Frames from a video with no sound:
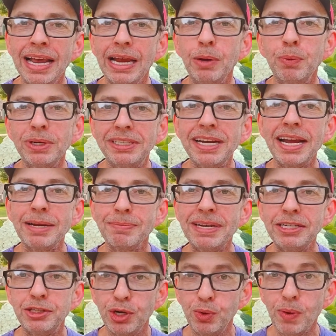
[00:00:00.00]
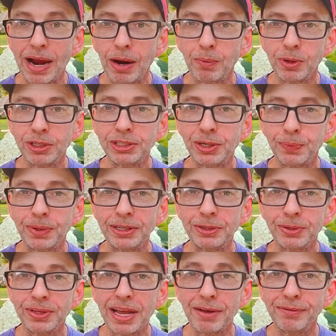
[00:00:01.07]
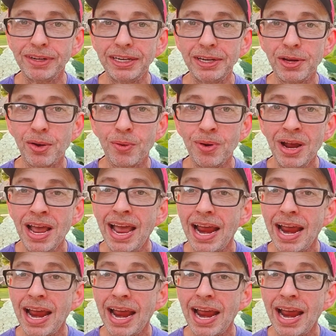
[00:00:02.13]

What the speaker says: it would take me 2 hours to render that video.